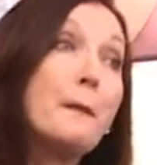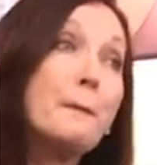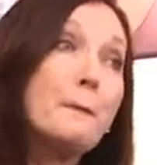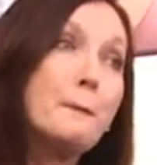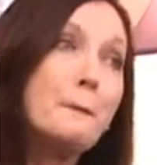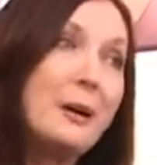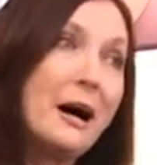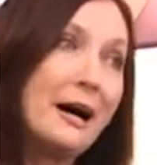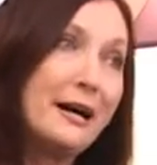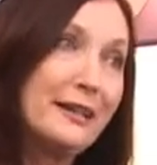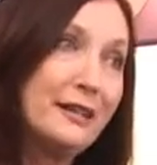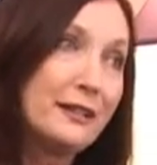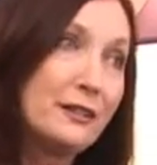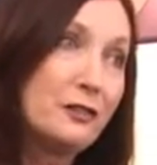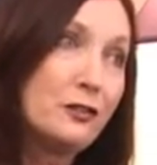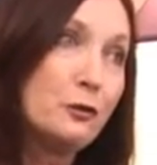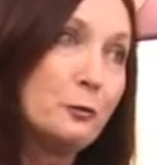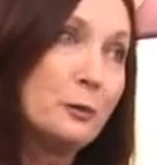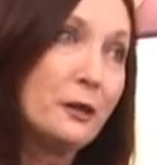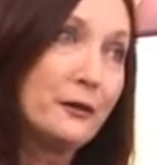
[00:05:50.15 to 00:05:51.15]
my
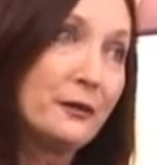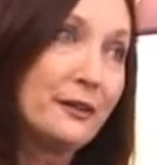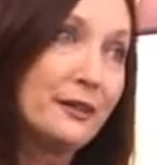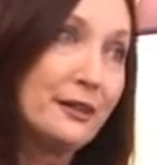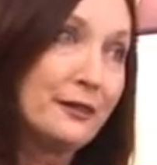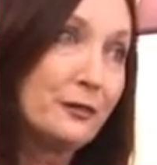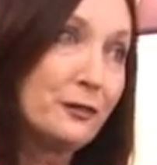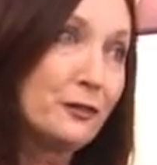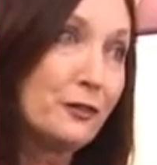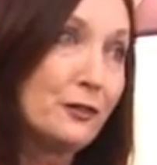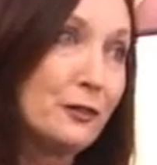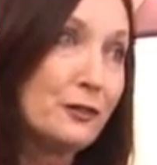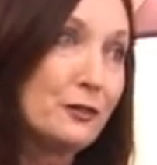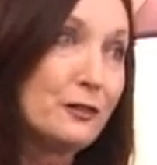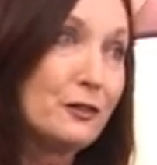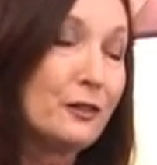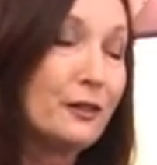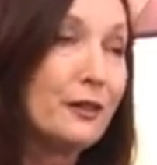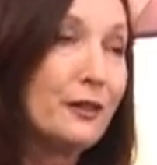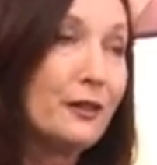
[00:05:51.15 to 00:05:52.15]
experiences.